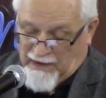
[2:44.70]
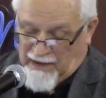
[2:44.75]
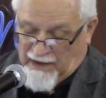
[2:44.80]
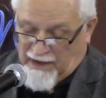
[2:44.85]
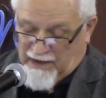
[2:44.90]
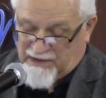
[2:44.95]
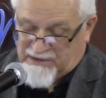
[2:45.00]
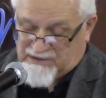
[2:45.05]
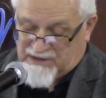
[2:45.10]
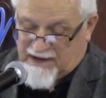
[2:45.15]

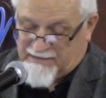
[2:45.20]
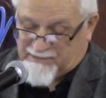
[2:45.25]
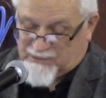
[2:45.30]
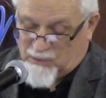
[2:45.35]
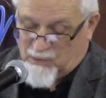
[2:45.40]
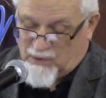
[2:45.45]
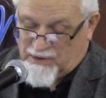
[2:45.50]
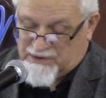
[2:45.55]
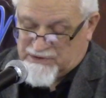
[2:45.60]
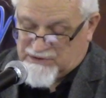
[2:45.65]
In chapter
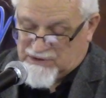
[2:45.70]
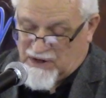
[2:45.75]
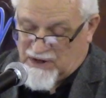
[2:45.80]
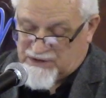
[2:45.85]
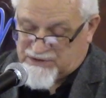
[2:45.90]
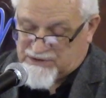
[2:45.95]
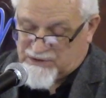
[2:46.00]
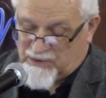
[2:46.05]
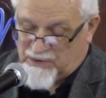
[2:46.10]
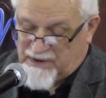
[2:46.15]
1,
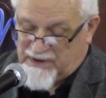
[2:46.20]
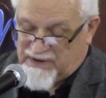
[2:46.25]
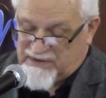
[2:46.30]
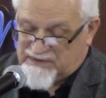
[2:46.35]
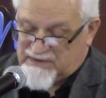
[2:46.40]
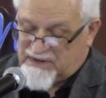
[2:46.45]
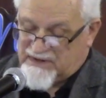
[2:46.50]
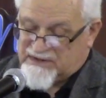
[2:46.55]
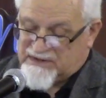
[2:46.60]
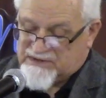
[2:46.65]
Joshua
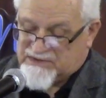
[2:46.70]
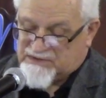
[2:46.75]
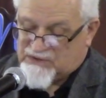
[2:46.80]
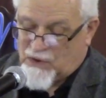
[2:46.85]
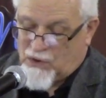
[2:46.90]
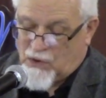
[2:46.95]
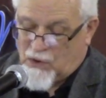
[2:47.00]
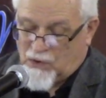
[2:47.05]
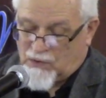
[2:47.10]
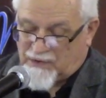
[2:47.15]
is
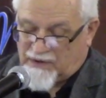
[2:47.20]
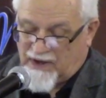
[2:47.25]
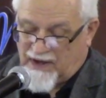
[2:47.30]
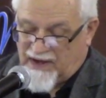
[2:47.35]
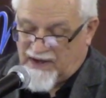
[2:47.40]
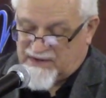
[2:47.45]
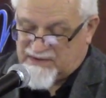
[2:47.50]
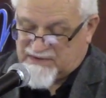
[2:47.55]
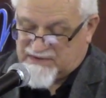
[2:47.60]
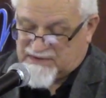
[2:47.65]
installed
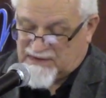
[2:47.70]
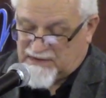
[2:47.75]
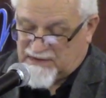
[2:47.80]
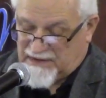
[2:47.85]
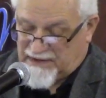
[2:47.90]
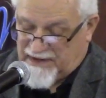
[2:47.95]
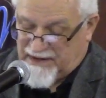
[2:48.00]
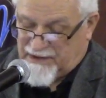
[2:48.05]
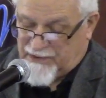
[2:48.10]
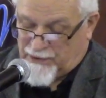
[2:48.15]
as the
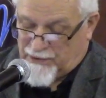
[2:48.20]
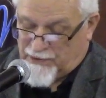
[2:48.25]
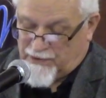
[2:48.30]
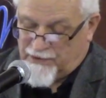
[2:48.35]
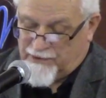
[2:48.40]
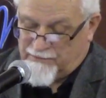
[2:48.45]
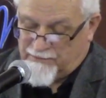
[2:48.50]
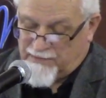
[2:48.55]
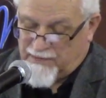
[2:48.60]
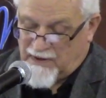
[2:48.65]

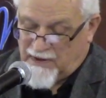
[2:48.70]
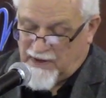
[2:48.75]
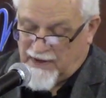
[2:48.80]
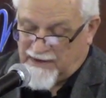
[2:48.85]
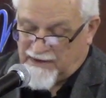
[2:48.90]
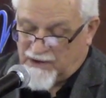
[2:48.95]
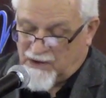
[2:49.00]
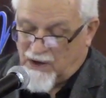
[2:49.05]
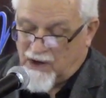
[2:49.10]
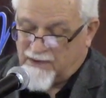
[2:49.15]
leader,
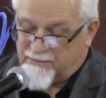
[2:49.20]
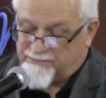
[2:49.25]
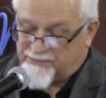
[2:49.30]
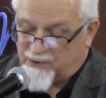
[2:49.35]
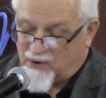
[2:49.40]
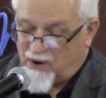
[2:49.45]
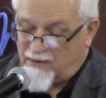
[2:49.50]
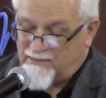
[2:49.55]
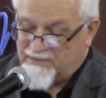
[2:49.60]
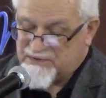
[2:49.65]
and God
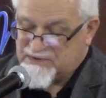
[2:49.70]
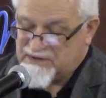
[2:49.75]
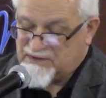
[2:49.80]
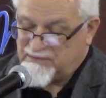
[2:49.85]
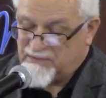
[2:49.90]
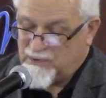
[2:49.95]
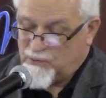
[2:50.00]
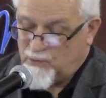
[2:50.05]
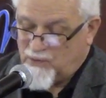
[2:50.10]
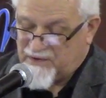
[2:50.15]
promised to
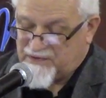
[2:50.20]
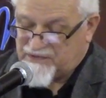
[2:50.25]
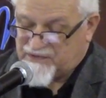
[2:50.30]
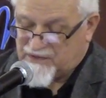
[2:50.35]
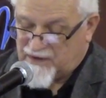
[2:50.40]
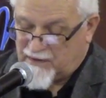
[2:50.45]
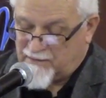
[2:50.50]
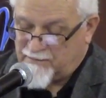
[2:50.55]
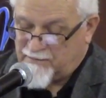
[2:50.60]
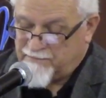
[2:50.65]
be with
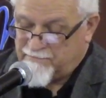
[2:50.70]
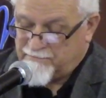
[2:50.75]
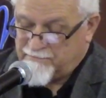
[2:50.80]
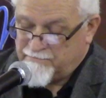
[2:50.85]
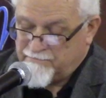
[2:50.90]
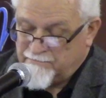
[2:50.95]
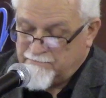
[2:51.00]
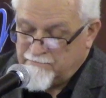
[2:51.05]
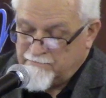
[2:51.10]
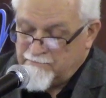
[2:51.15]
them.
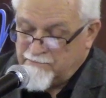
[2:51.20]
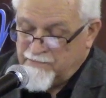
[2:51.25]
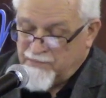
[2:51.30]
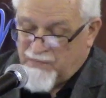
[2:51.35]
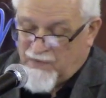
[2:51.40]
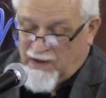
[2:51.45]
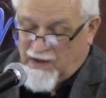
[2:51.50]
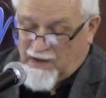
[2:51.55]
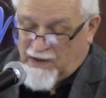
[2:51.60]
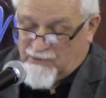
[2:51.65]

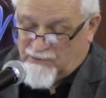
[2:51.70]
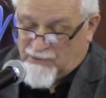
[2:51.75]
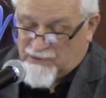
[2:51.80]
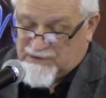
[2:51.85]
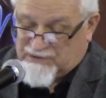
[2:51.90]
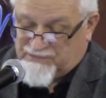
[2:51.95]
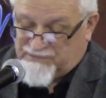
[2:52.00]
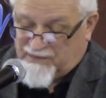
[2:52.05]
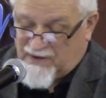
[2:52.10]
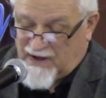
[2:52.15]

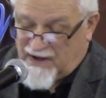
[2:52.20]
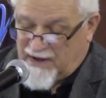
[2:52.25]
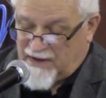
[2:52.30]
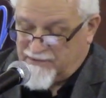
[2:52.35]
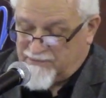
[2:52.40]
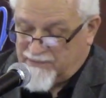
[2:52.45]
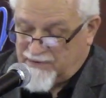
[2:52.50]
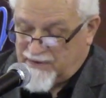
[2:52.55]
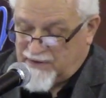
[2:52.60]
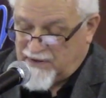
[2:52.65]
Verse
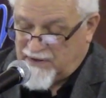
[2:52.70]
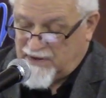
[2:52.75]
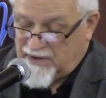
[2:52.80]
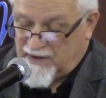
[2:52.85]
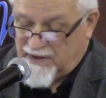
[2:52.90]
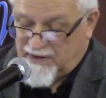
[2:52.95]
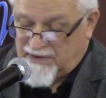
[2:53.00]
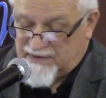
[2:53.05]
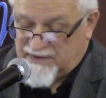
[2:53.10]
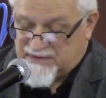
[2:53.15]

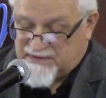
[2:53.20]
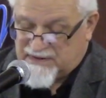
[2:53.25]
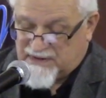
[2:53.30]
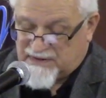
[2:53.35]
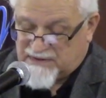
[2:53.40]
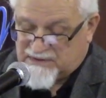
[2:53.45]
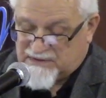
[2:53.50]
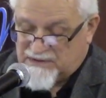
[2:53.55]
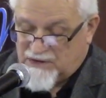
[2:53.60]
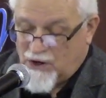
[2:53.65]
5 and
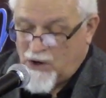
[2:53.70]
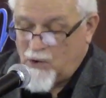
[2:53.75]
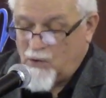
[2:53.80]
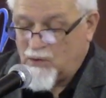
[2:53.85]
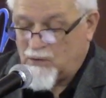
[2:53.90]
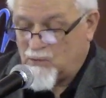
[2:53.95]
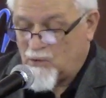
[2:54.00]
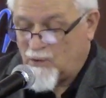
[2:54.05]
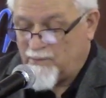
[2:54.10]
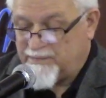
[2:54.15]
6 No
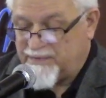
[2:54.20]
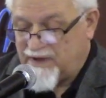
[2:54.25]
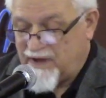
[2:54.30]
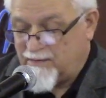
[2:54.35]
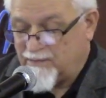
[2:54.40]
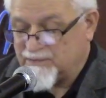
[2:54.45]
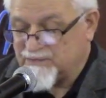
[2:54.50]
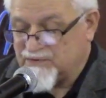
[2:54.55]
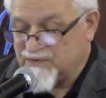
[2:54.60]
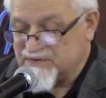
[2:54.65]
one will be
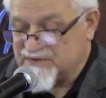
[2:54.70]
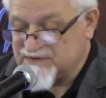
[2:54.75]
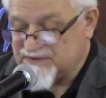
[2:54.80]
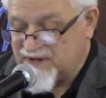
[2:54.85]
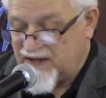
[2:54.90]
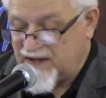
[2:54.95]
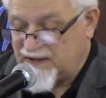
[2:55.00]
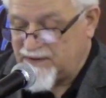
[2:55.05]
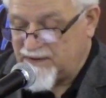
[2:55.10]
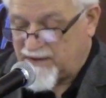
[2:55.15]
able to
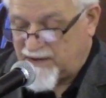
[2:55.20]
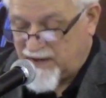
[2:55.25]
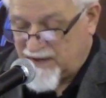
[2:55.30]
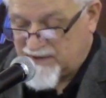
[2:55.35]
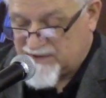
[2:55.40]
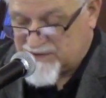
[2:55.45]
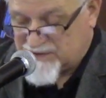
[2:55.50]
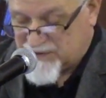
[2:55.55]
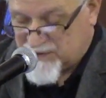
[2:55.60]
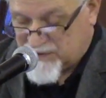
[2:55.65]
stand against